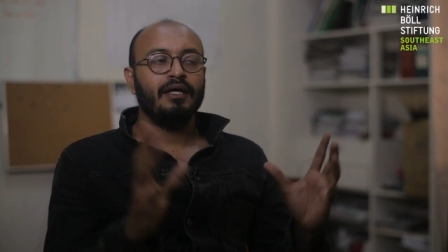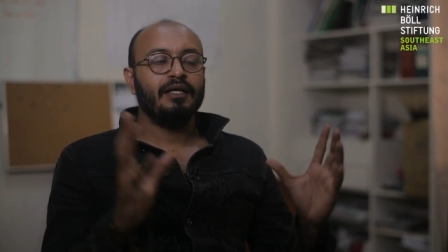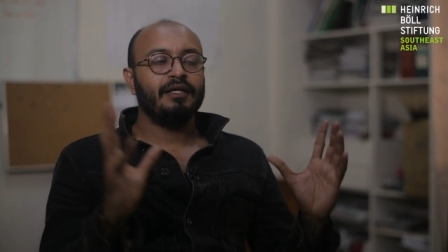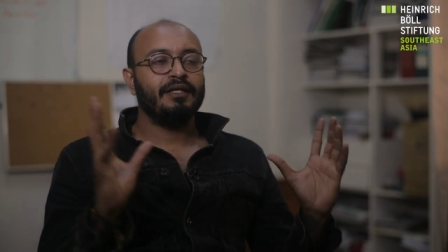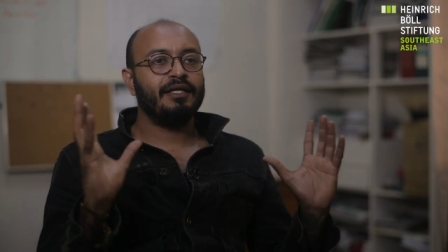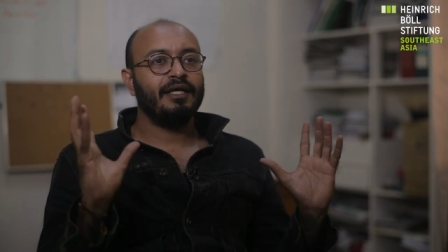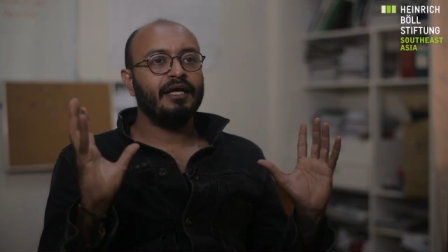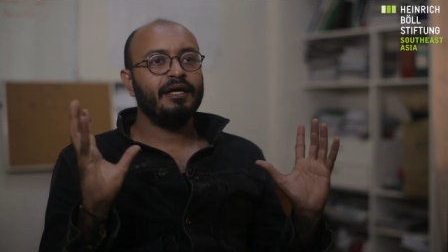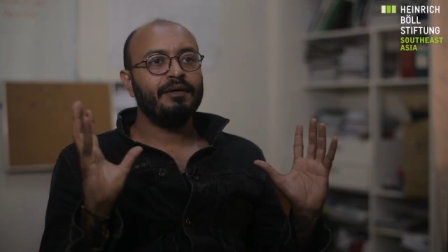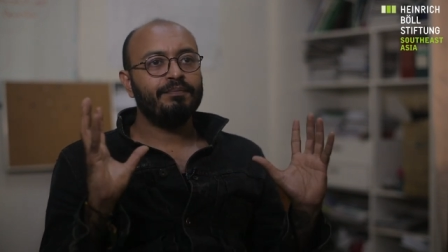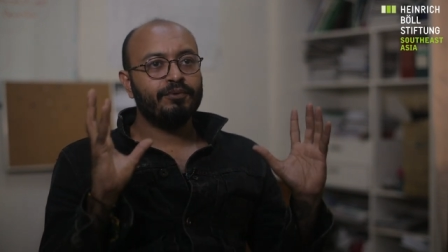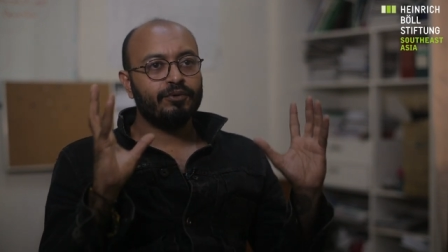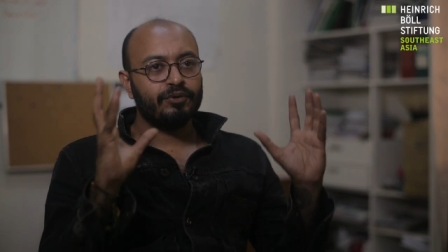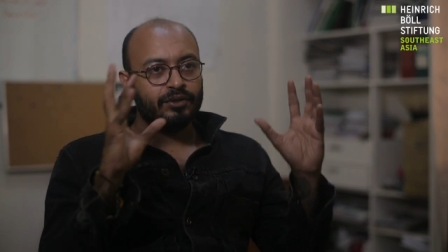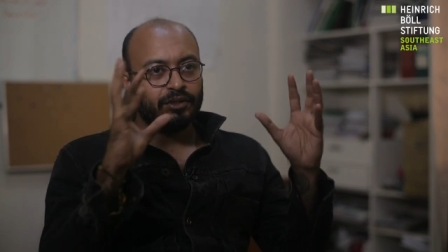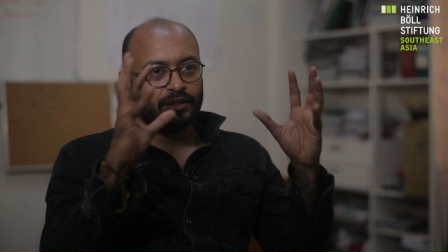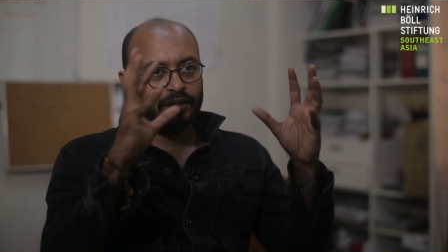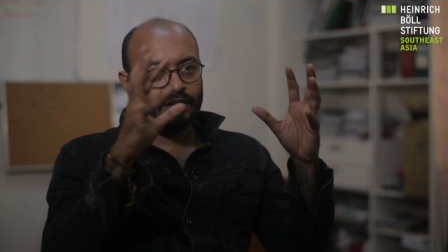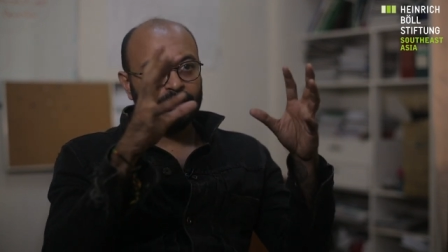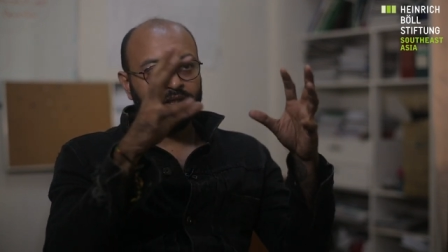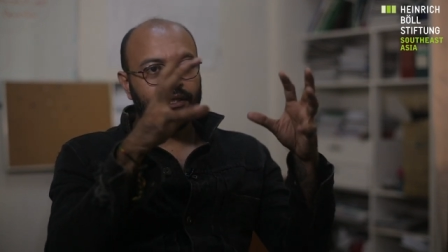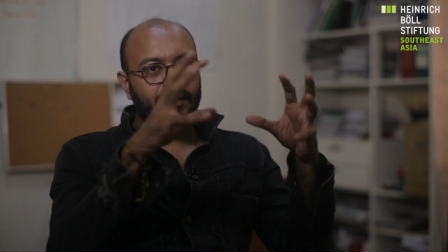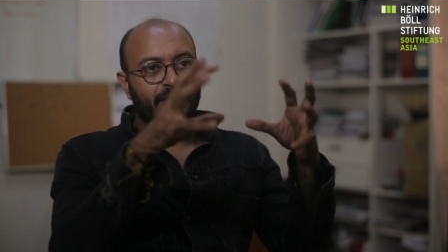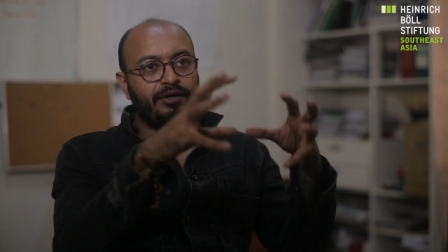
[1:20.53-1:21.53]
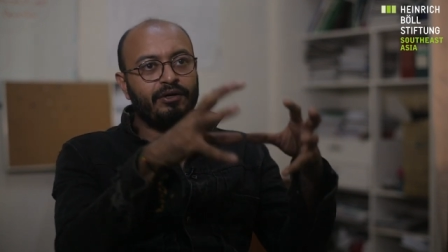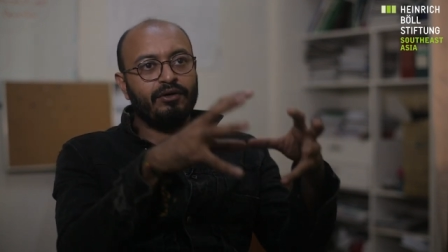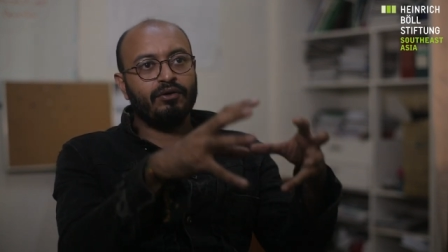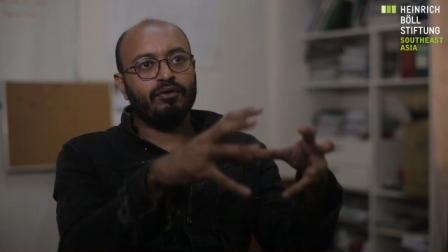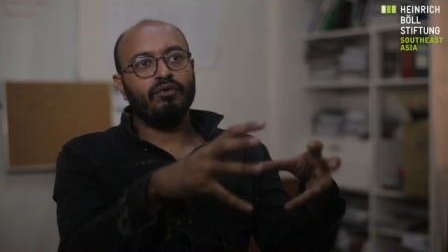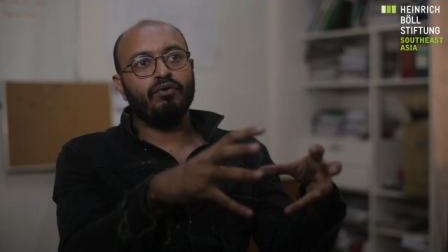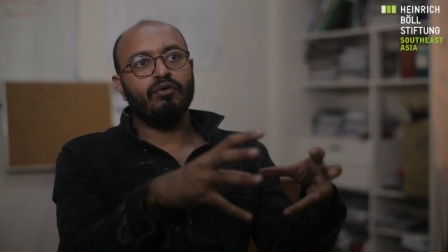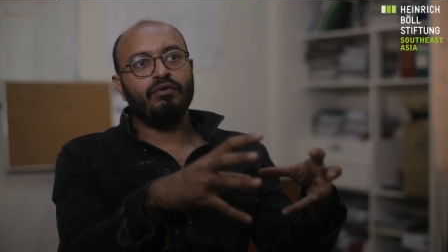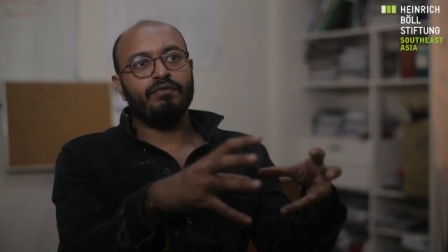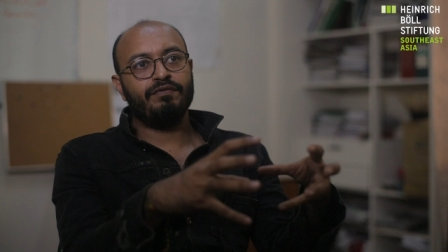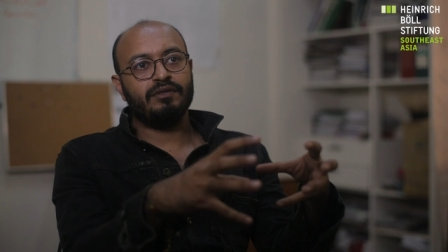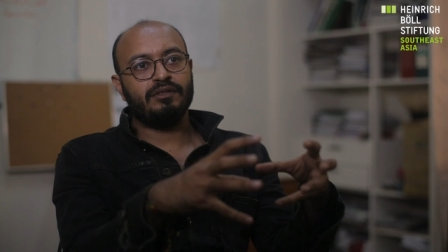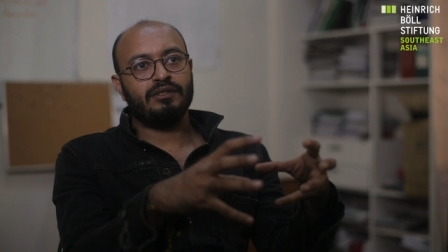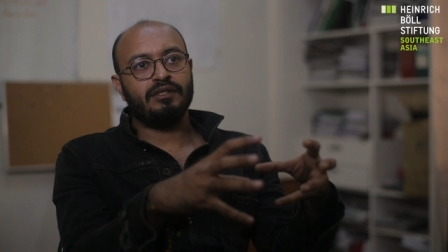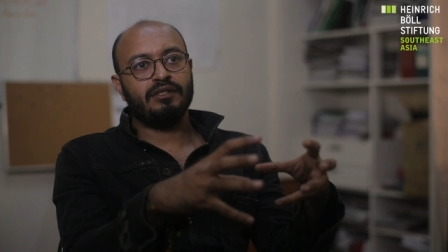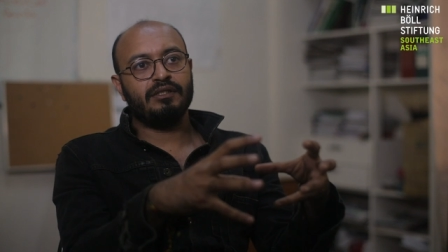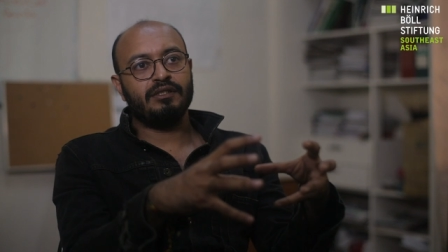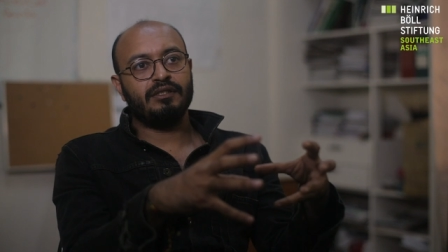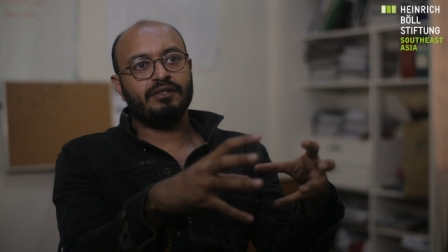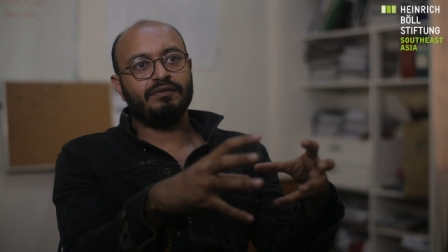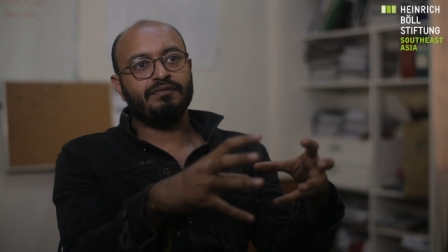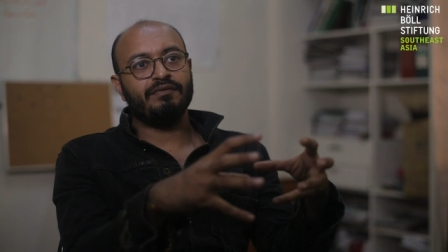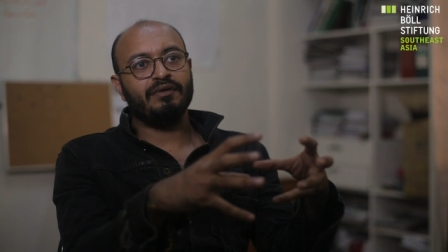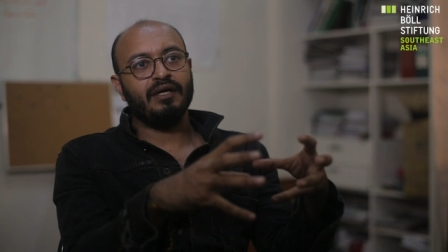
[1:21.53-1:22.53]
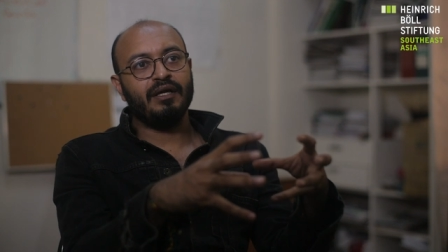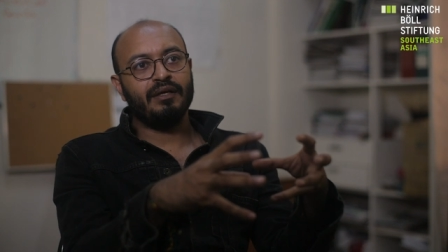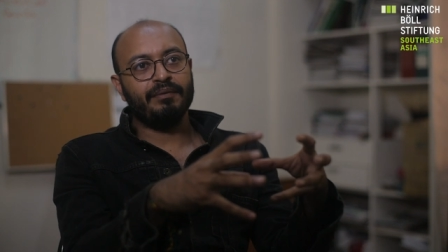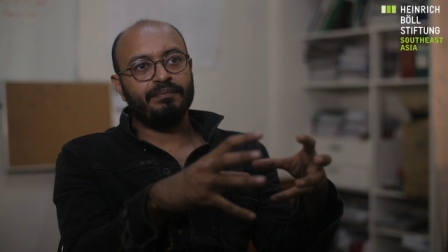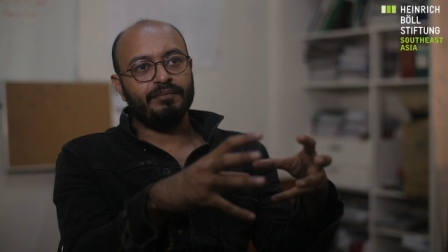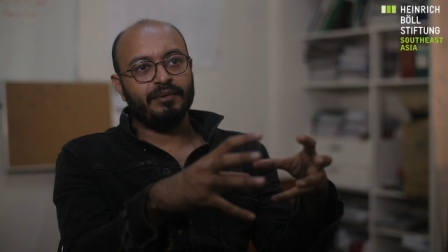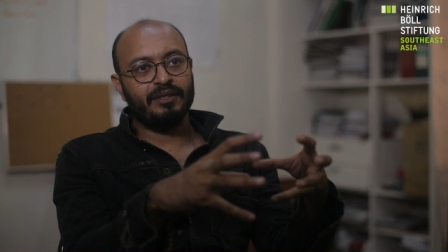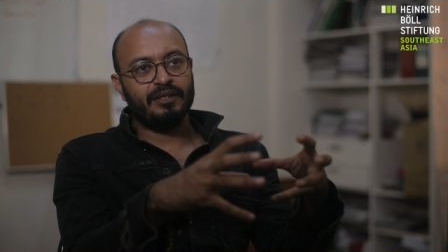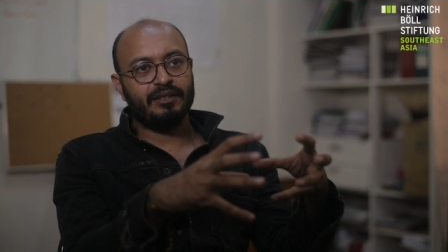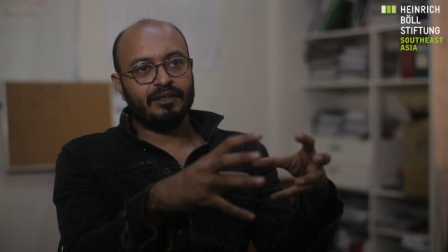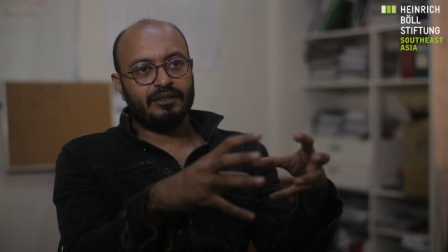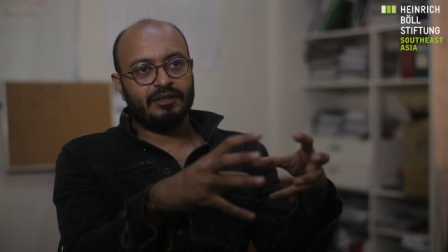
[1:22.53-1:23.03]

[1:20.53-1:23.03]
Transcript: They put in their overseas development